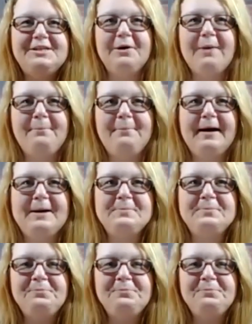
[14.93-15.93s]
a wrap up
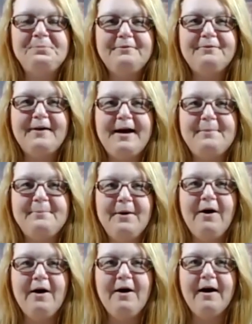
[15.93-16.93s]
from
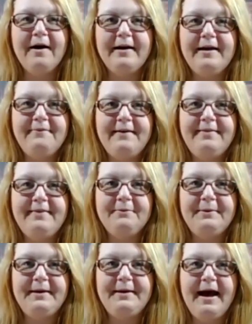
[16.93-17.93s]
our event that
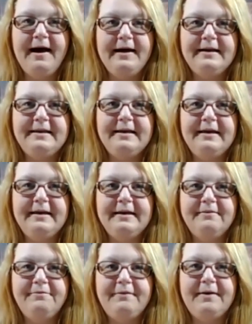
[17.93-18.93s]
we had
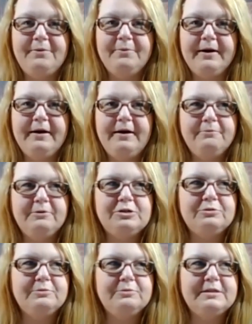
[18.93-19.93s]
in February,
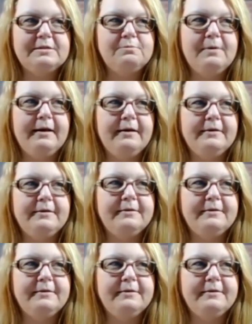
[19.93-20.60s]
which was what?